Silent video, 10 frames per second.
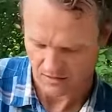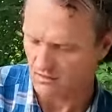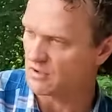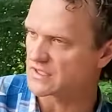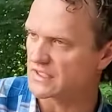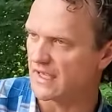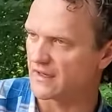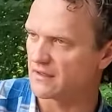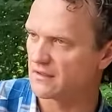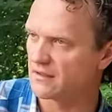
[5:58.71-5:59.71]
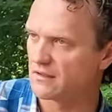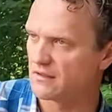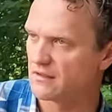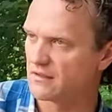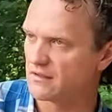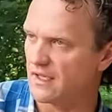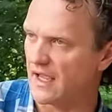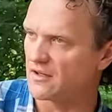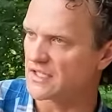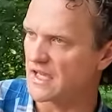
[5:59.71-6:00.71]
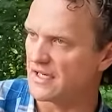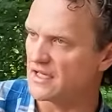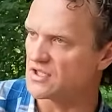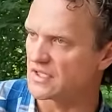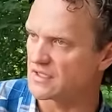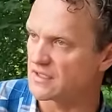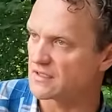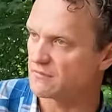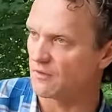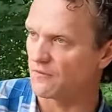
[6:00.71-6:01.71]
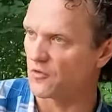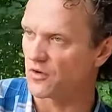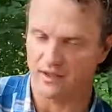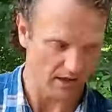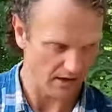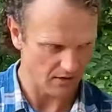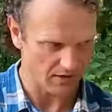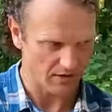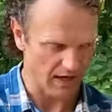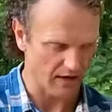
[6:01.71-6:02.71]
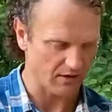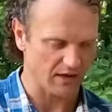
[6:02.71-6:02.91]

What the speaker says: almost like 8 or 10 inches before the other anchor